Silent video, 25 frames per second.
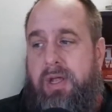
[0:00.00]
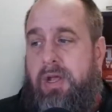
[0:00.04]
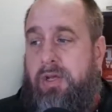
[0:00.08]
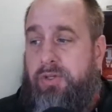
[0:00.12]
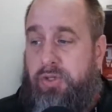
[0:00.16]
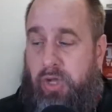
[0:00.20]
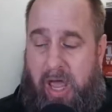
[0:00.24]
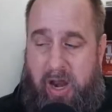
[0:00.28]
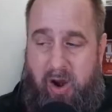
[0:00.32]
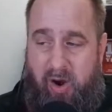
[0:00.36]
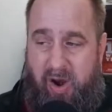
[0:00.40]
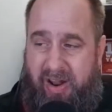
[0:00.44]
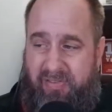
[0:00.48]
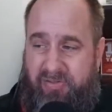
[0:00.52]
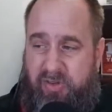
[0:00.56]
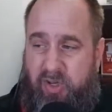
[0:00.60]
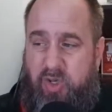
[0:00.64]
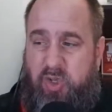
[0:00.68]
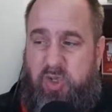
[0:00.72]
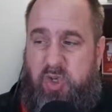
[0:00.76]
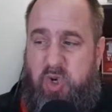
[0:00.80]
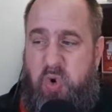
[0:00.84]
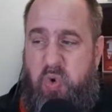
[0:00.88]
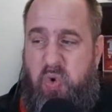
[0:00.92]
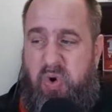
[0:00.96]
So I don't have to
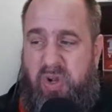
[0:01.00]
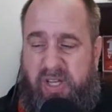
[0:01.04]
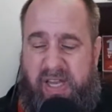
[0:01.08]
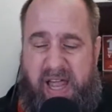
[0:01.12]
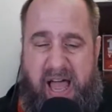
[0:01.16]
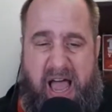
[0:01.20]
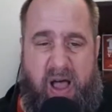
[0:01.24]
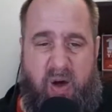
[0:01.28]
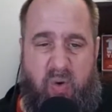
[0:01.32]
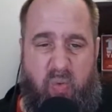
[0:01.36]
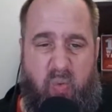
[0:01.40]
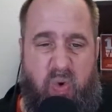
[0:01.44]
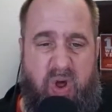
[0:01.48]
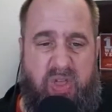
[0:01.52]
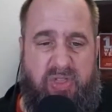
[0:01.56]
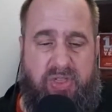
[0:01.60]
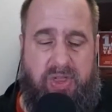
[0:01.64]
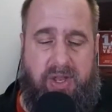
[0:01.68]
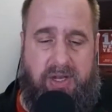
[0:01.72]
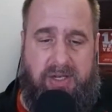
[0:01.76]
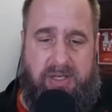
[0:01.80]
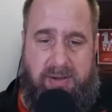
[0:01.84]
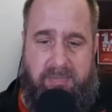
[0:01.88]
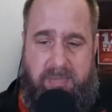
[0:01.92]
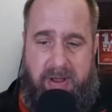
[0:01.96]
do a lot with
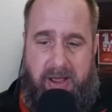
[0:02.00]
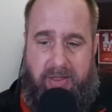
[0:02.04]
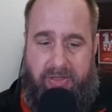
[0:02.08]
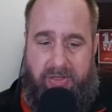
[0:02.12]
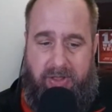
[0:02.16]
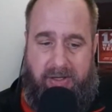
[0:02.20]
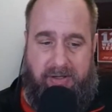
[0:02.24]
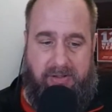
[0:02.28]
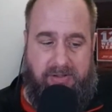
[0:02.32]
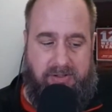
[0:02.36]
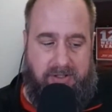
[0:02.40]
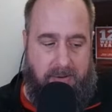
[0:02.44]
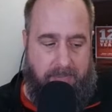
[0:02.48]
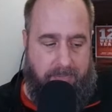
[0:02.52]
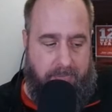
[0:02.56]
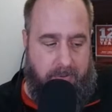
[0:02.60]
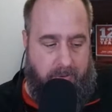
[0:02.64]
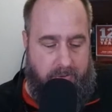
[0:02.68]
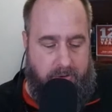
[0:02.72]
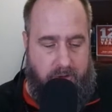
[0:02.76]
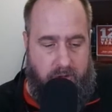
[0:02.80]
it to make things simple.